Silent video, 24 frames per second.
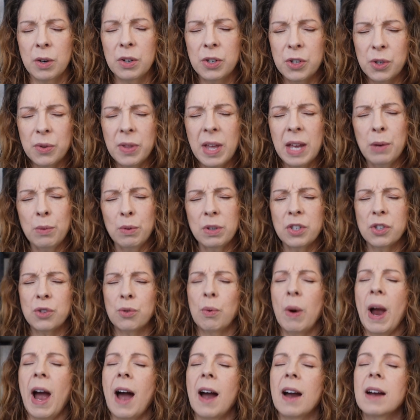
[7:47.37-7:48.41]
or do they
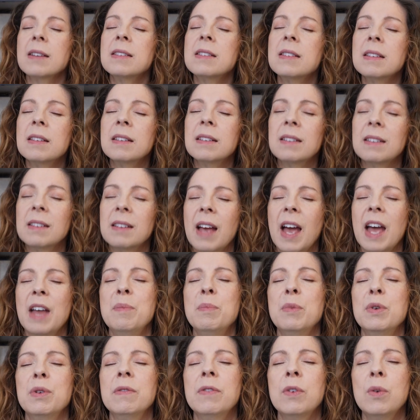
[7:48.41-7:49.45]
retract and
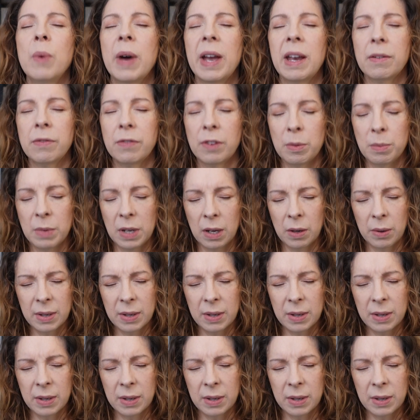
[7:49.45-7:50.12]
move away from you?